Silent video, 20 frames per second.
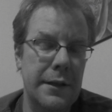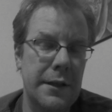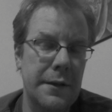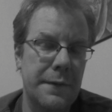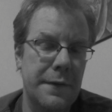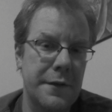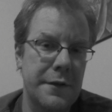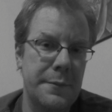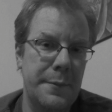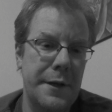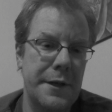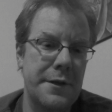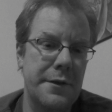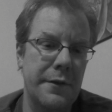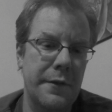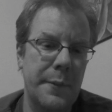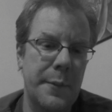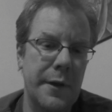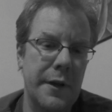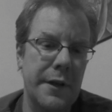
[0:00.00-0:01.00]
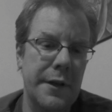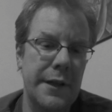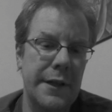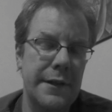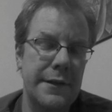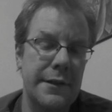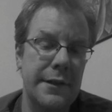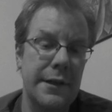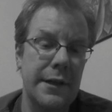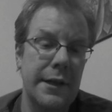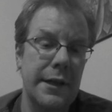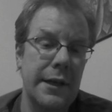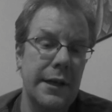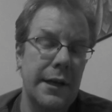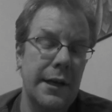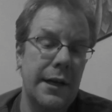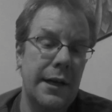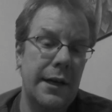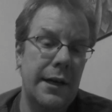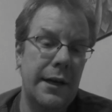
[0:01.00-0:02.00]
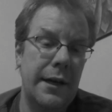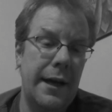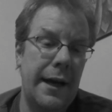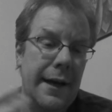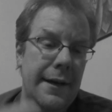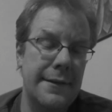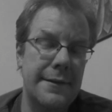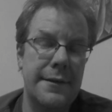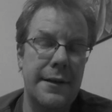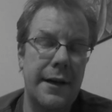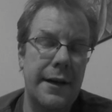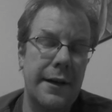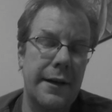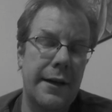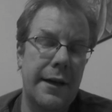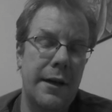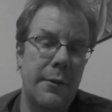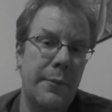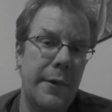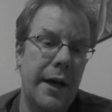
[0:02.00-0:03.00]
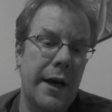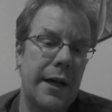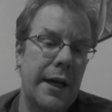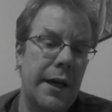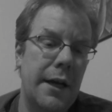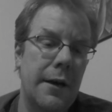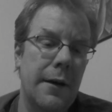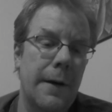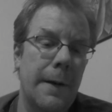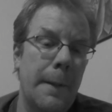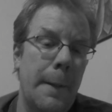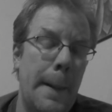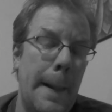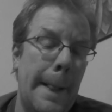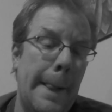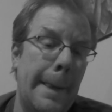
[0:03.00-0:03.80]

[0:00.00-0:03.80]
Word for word: the different special abilities uh, as I came back here.